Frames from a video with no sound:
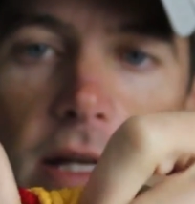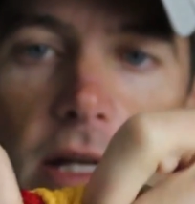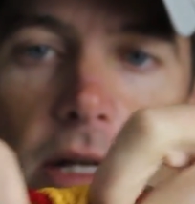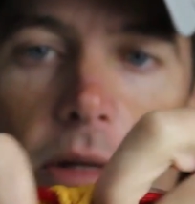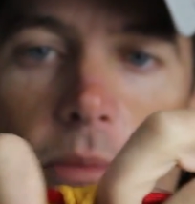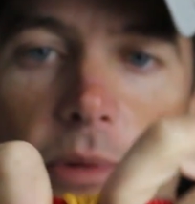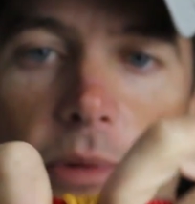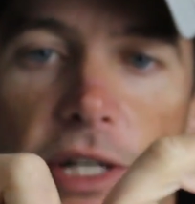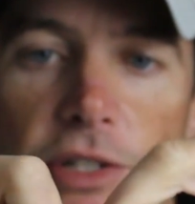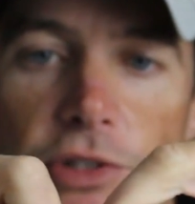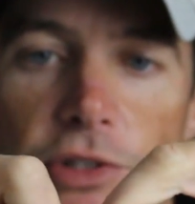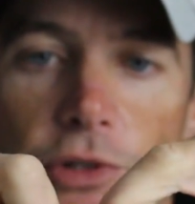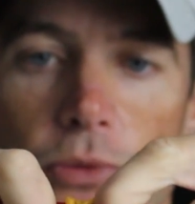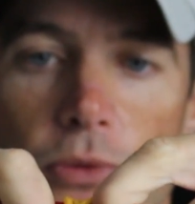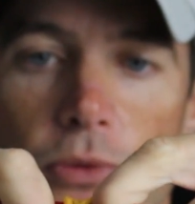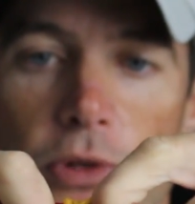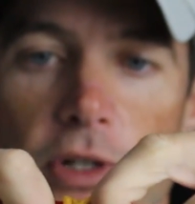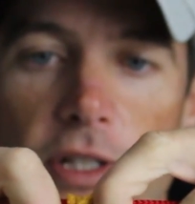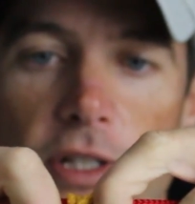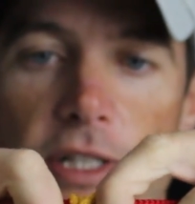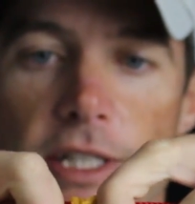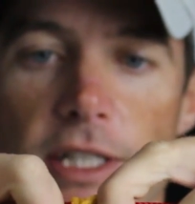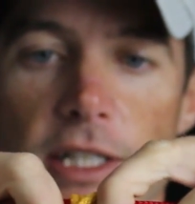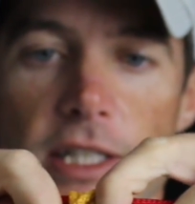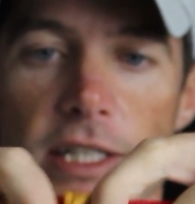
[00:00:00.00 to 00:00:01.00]
It makes a
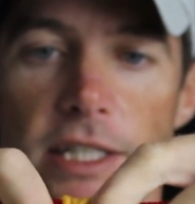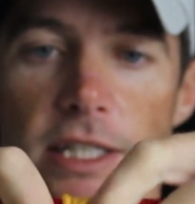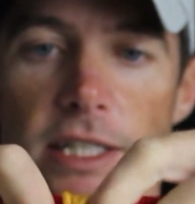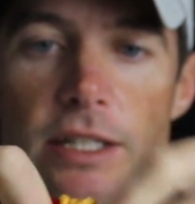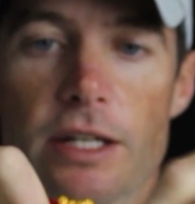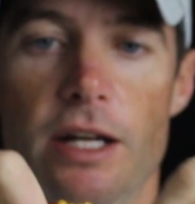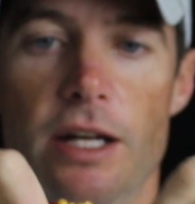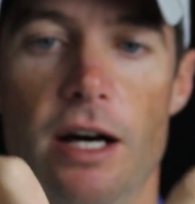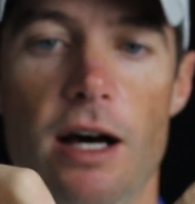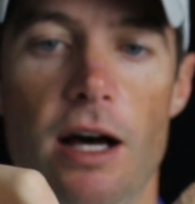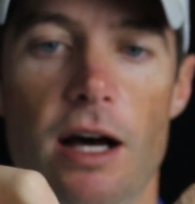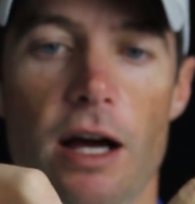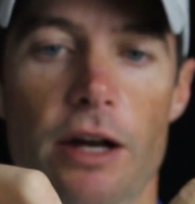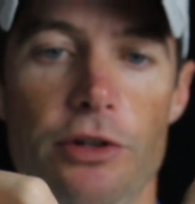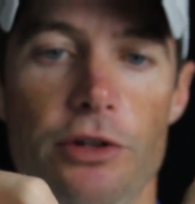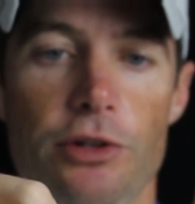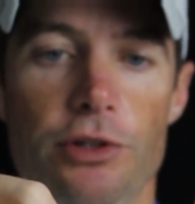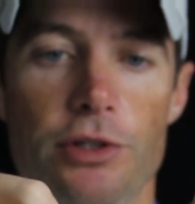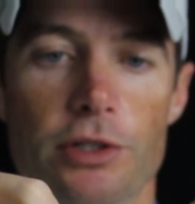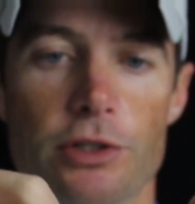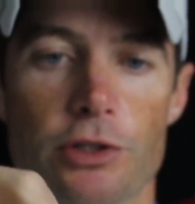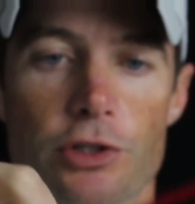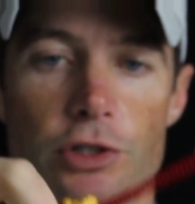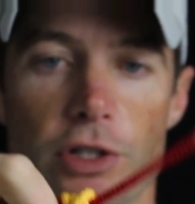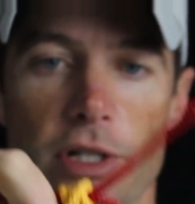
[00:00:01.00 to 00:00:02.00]
really clean knot.
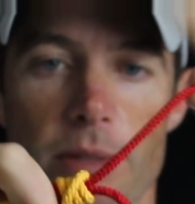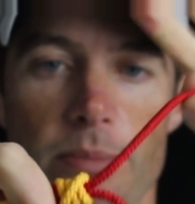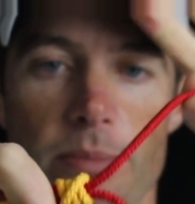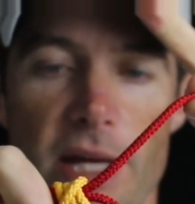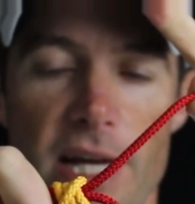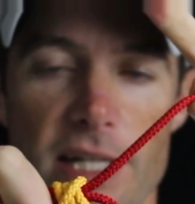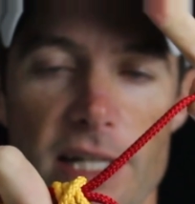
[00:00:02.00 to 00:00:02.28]
You can trim